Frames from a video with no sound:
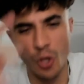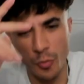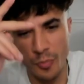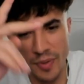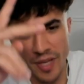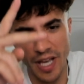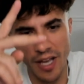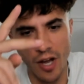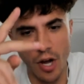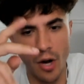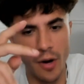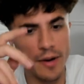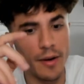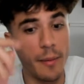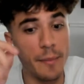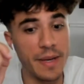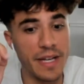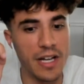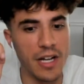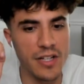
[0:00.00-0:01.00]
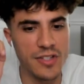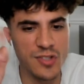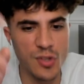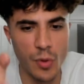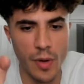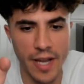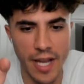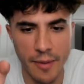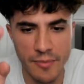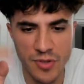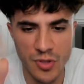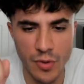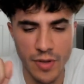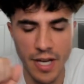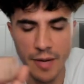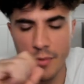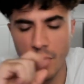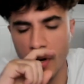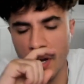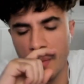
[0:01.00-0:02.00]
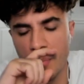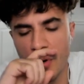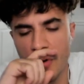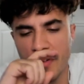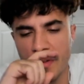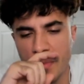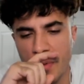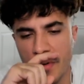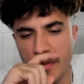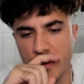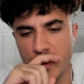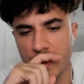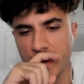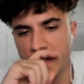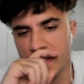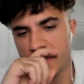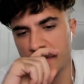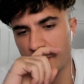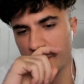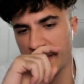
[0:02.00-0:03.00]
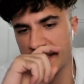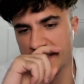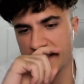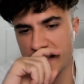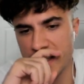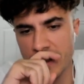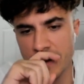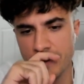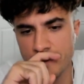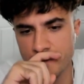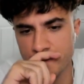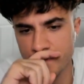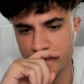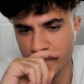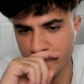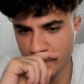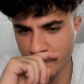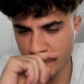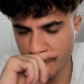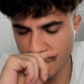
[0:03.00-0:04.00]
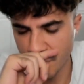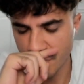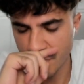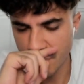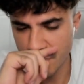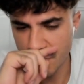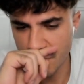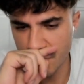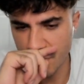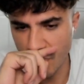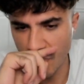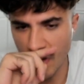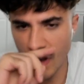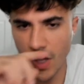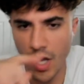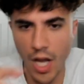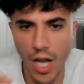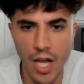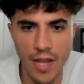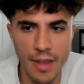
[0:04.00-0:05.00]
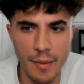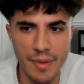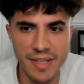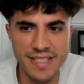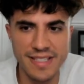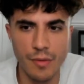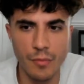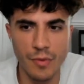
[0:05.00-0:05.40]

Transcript: p.m. Oh, all right, I mean uh, 2 a.m. 2 a.m. Okay, perfect, perfect. So basically, uh, that means that we